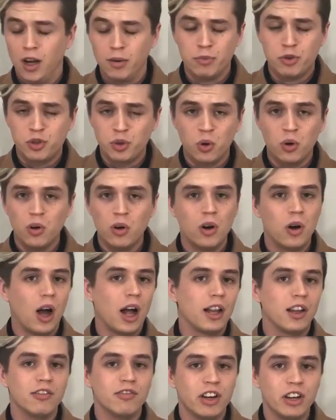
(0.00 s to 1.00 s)
I'm sure
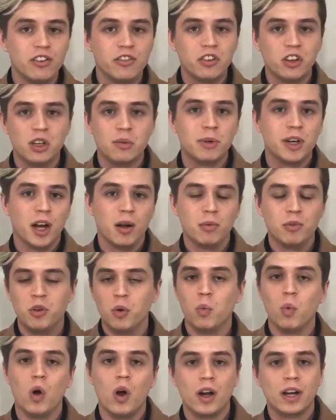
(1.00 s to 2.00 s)
I'll eventually be able
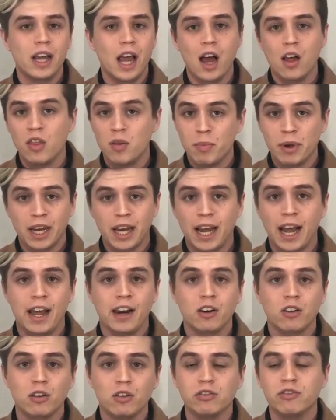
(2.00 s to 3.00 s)
to work out the
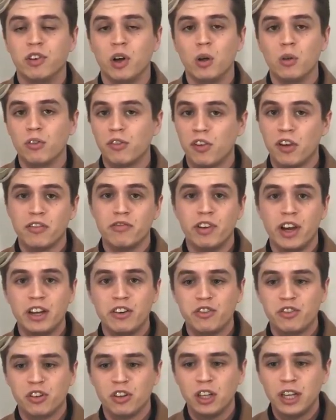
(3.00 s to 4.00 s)
mechanical faults
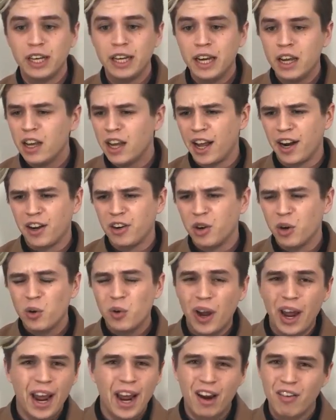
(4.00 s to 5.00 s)
eventually, and I
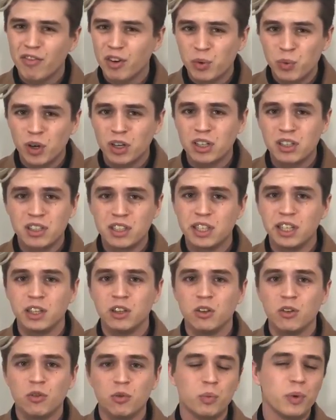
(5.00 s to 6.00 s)
know everyone
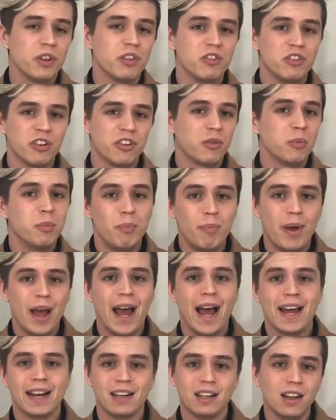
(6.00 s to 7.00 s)
deals with just
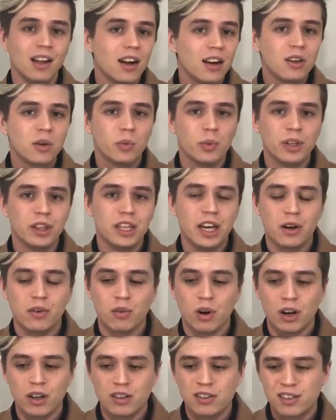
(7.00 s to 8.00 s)
bad luck with their
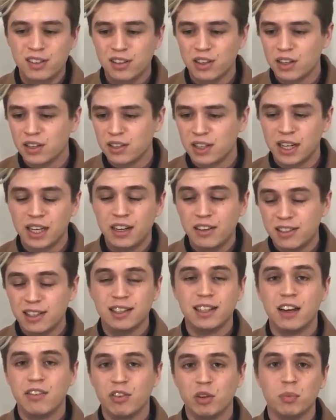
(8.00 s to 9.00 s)
runs because it is a
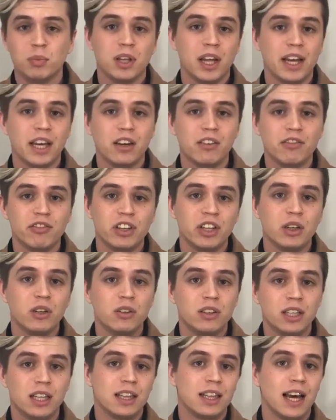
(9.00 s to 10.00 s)
level playing
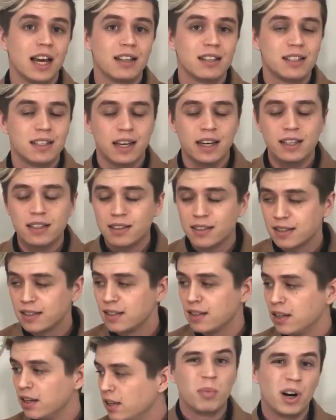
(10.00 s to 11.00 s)
field in that
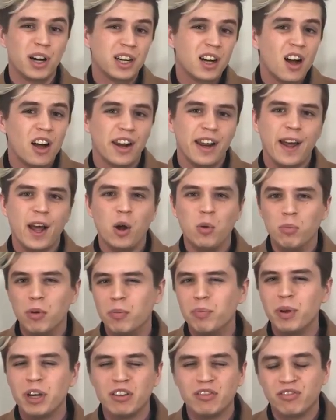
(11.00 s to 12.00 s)
sense. But I can't help
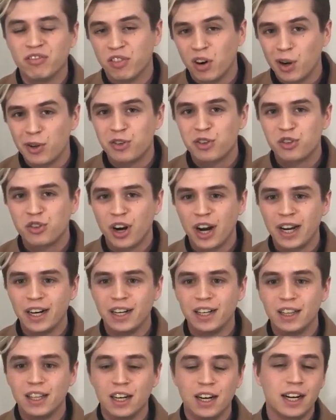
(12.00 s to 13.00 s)
but be
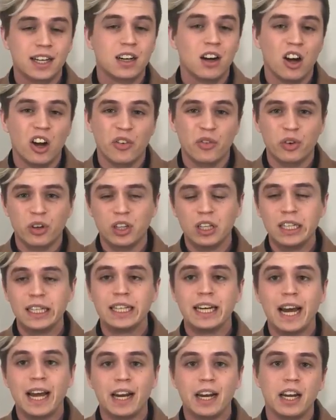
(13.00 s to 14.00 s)
frustrated that I can't really
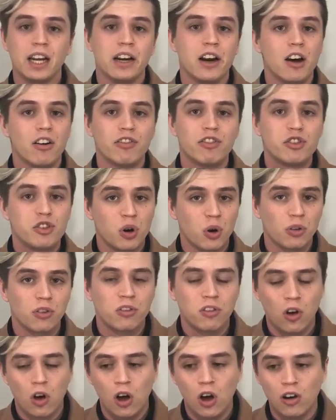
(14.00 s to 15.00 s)
get enough
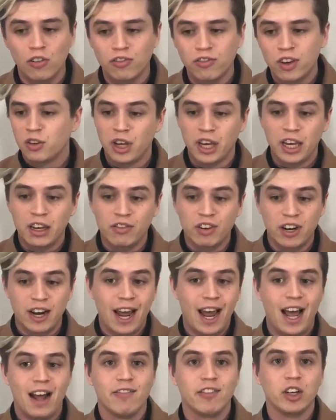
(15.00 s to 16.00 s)
shots off to even
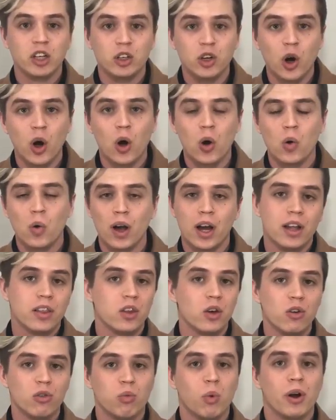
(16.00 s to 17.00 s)
have a go at
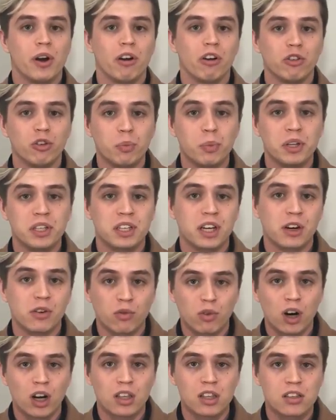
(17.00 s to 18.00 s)
those 100%
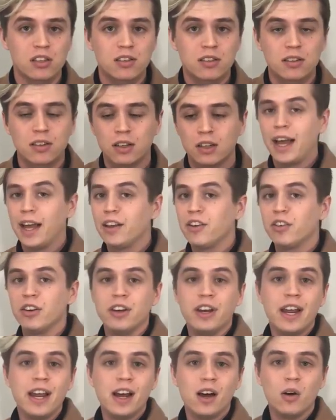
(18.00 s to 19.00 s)
runs.
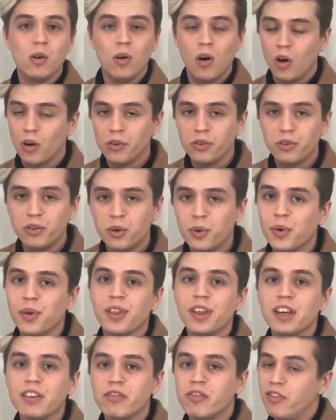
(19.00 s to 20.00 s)
And now, onto
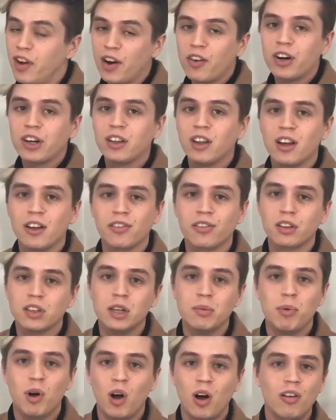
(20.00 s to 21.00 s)
the very last
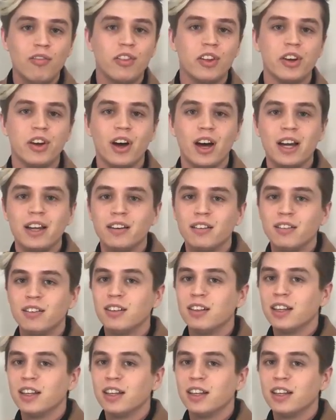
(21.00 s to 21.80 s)
clip of the night.